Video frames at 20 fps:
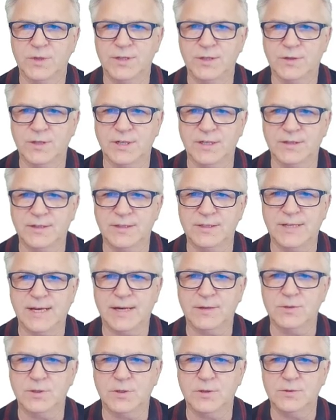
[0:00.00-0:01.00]
When you click the
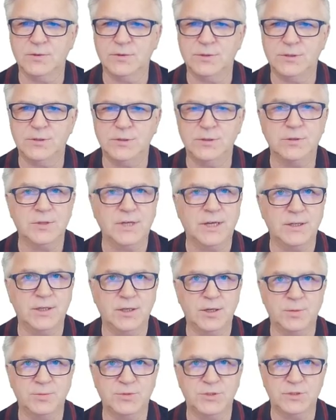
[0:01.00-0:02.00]
download, you'll get
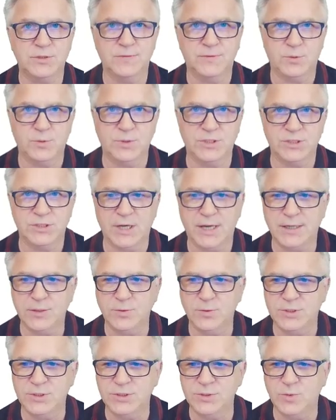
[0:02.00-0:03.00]
the option for which
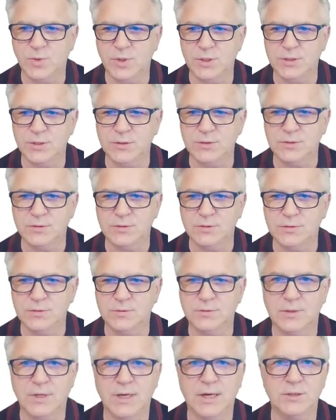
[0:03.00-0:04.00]
language you want.
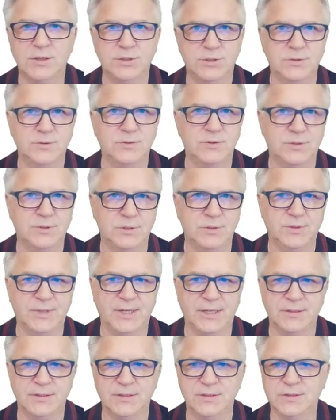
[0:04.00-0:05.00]
I'll choose the
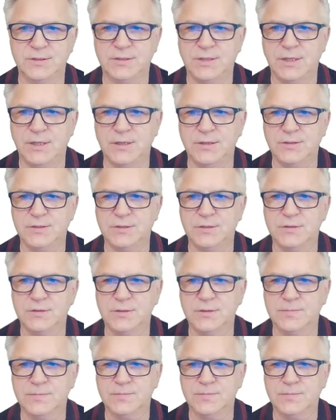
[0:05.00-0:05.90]
United States.